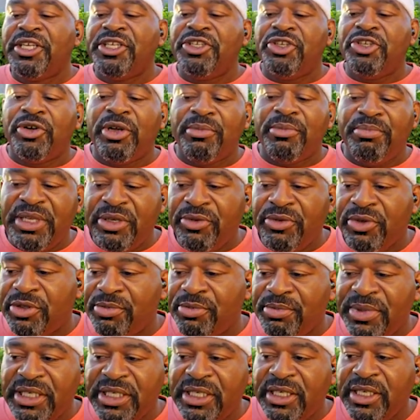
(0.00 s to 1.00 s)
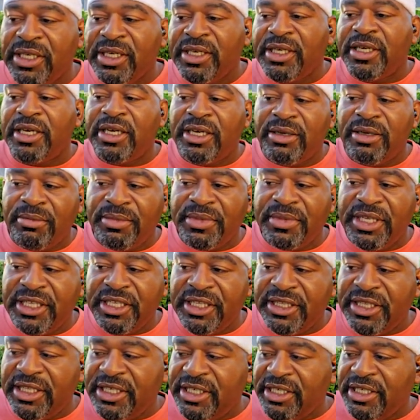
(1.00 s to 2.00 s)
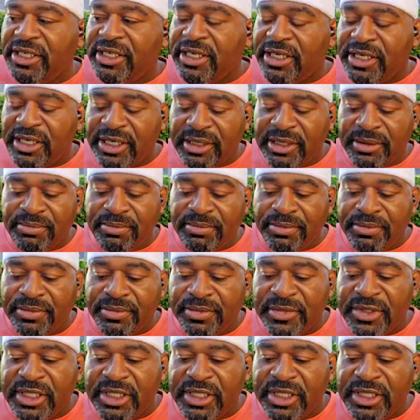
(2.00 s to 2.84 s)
and be with me in the